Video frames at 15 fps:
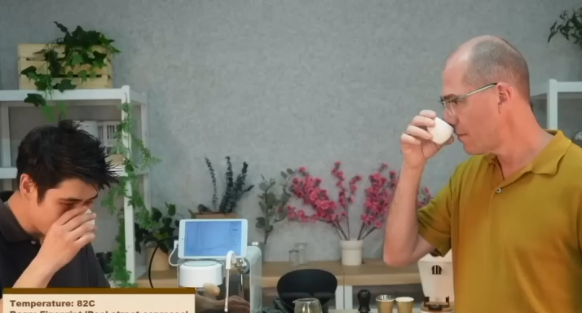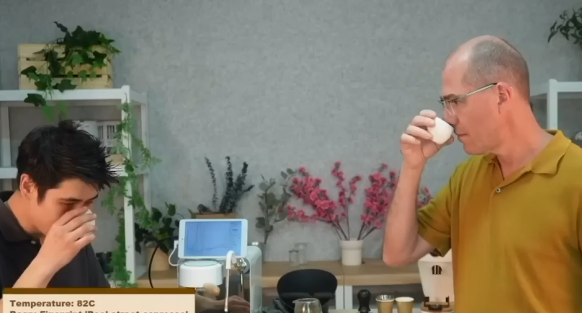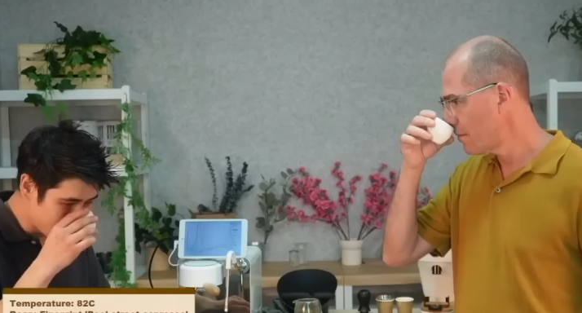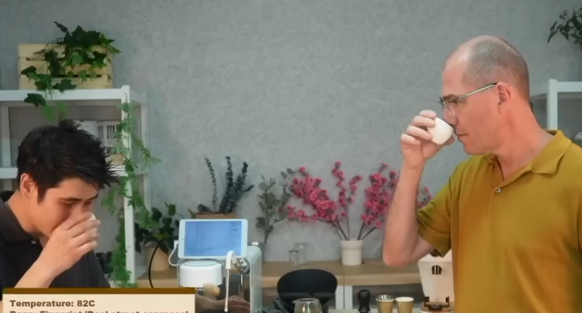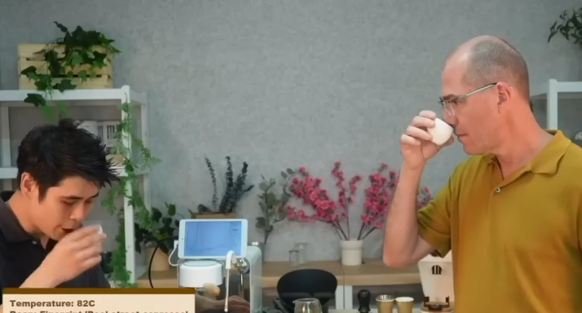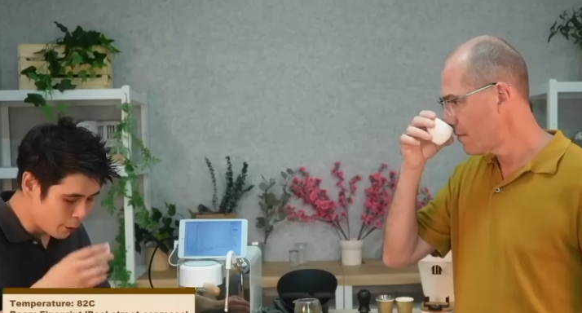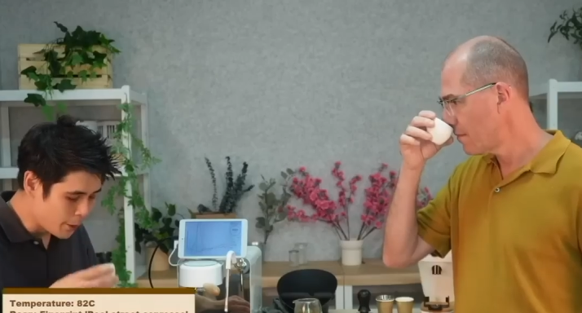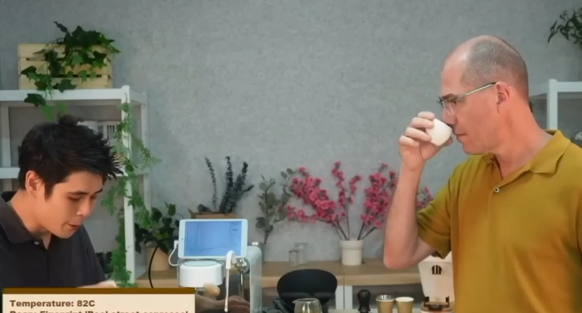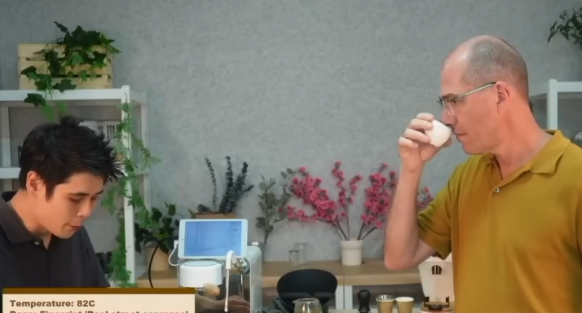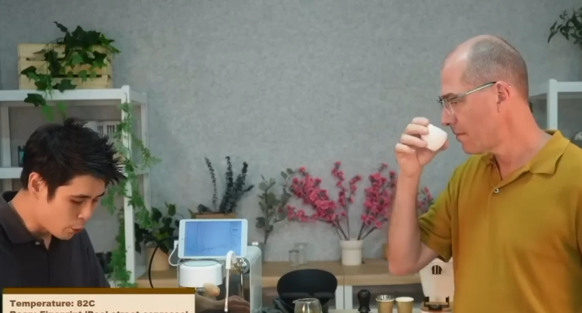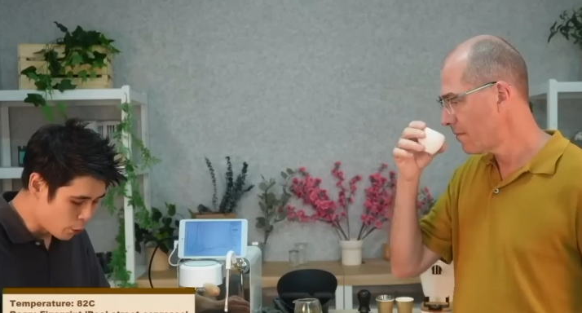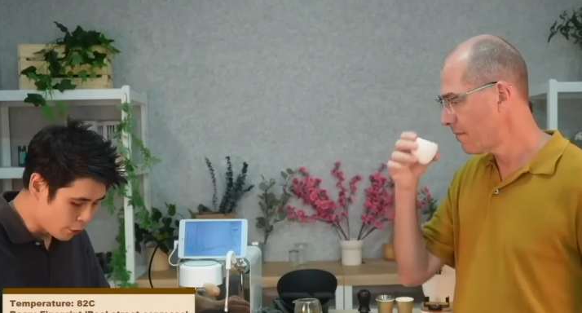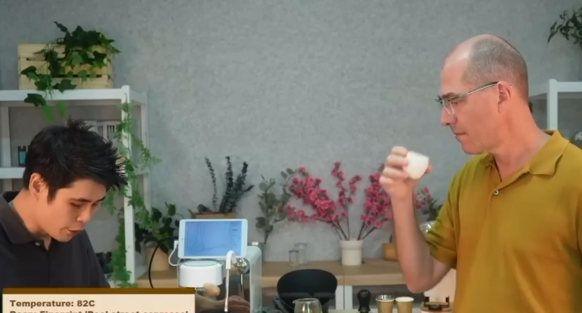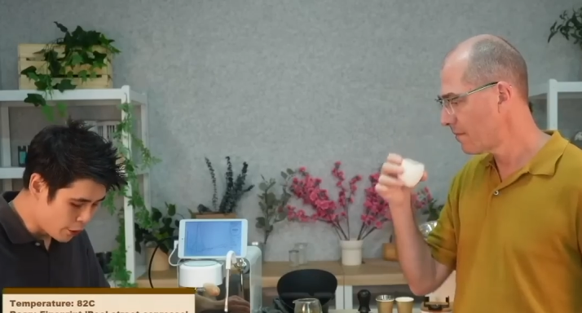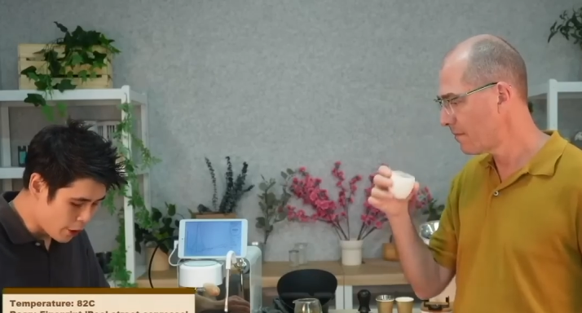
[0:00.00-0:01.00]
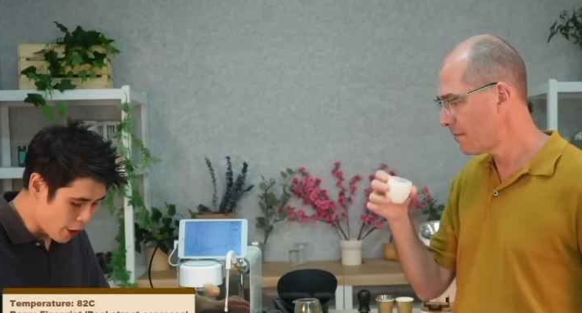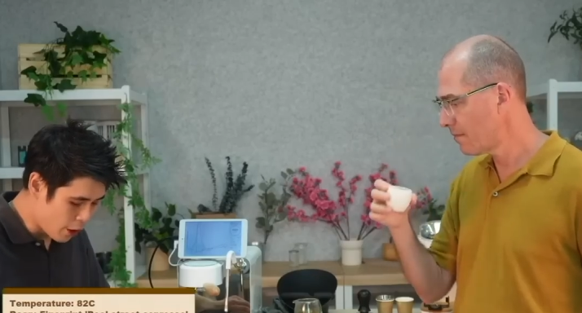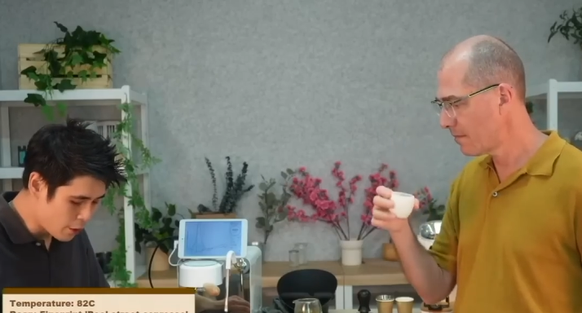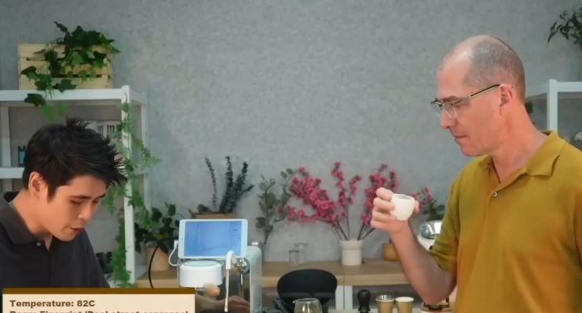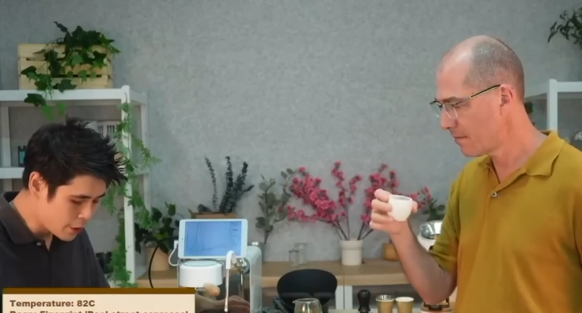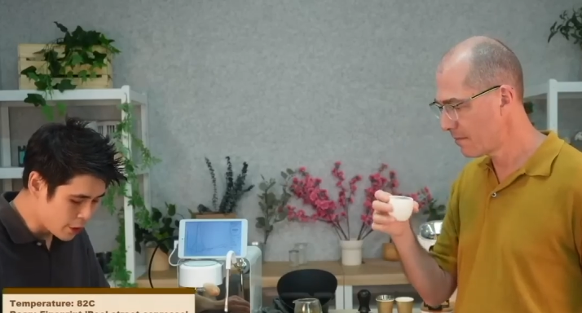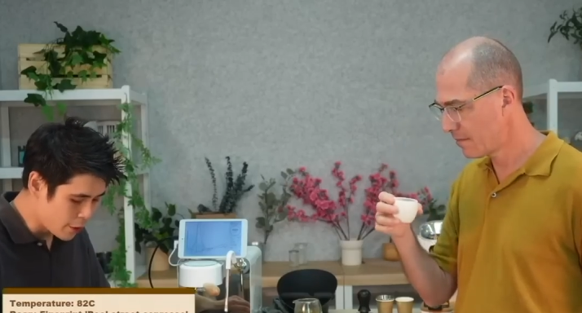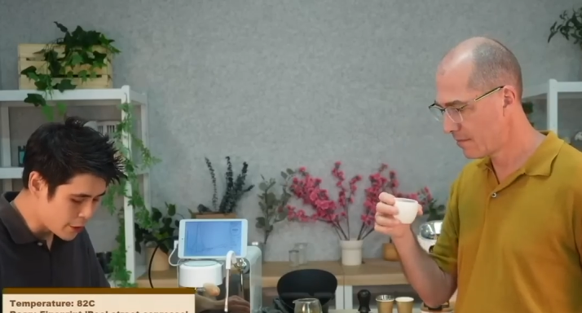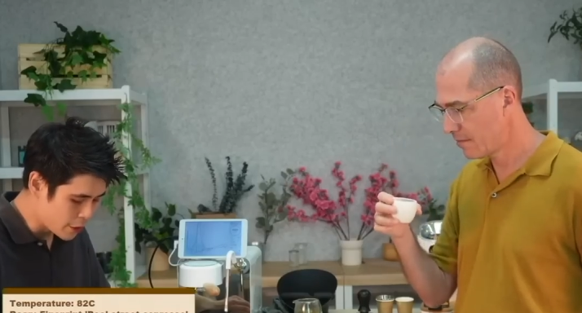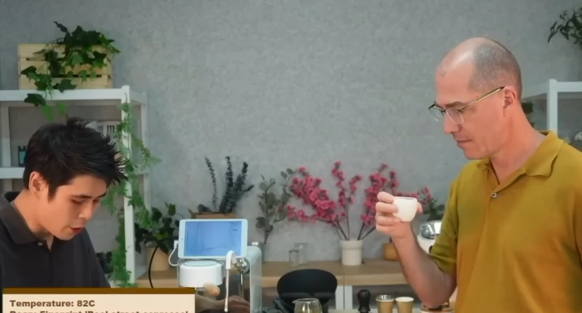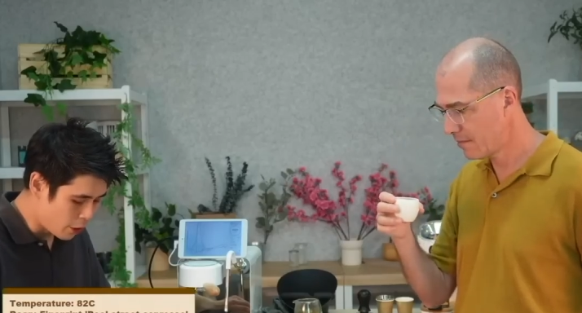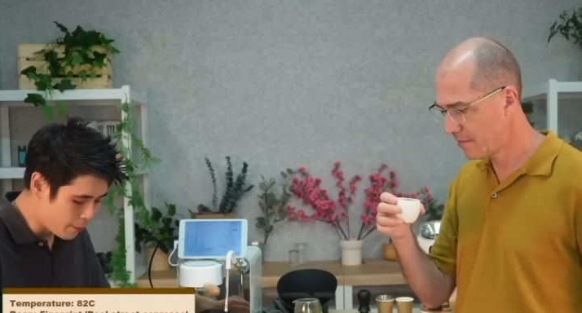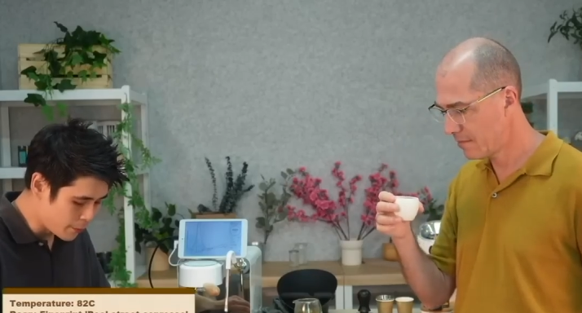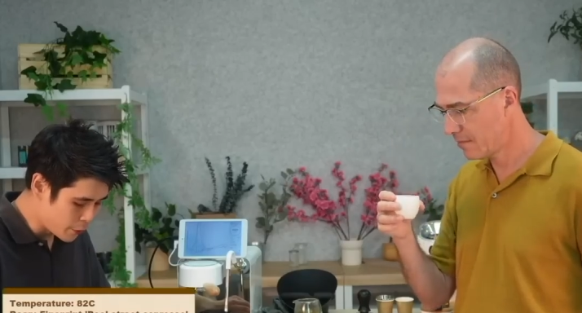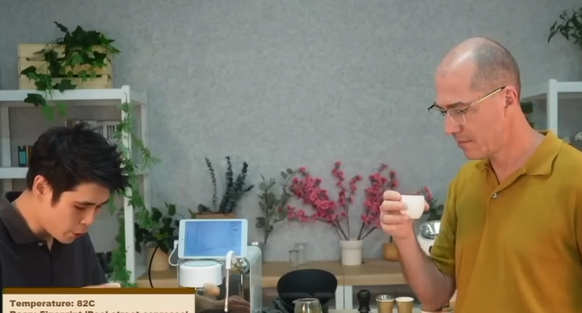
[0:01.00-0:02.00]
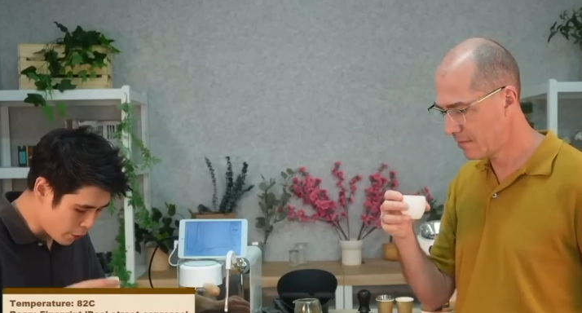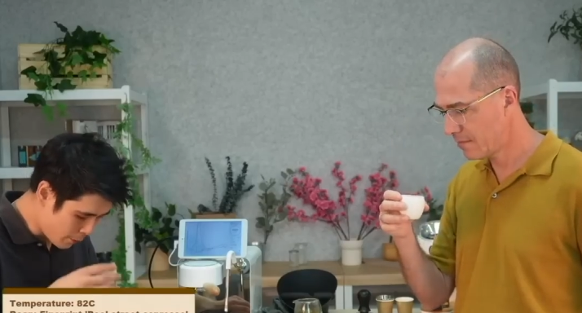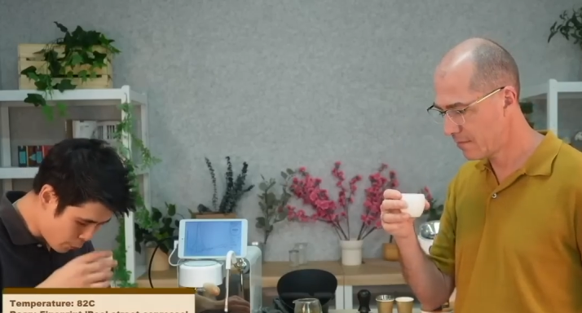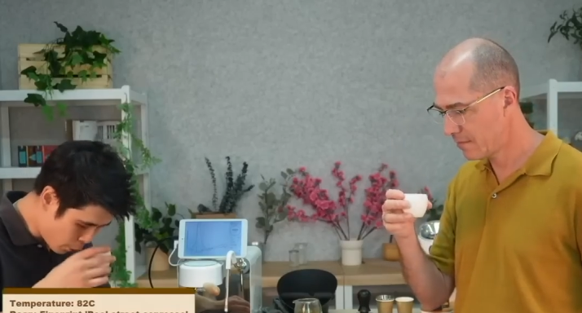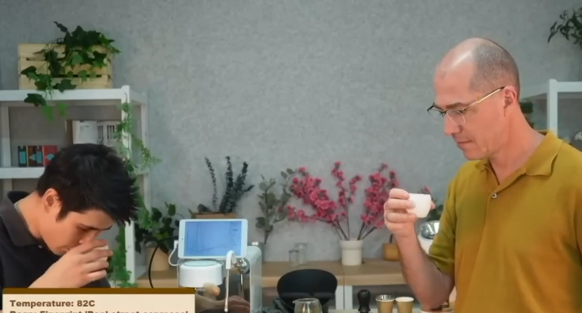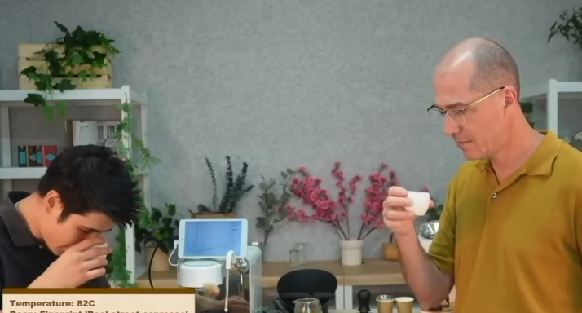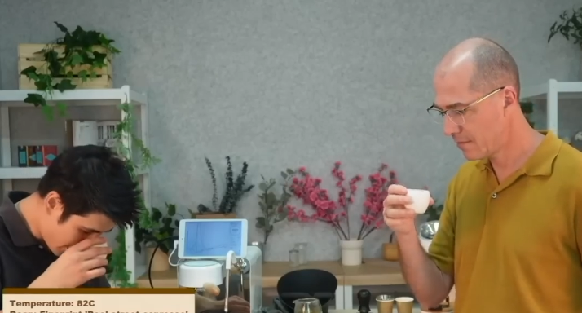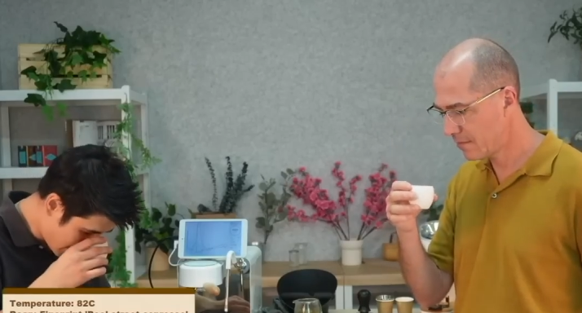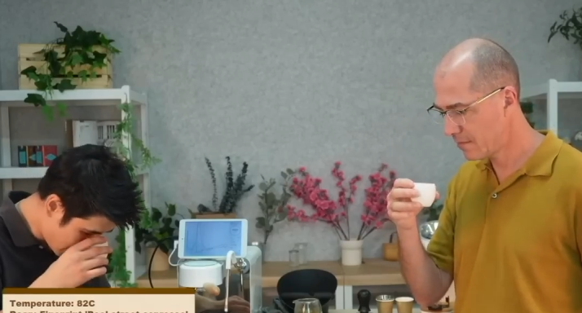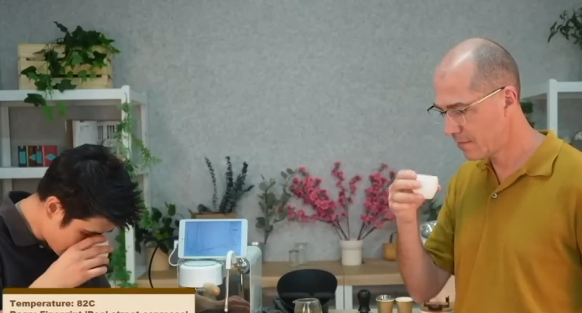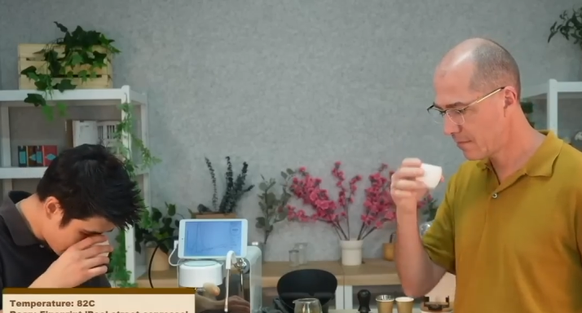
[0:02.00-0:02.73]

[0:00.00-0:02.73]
Speaker 1: A little bit more on the nose, so it's got sort of more the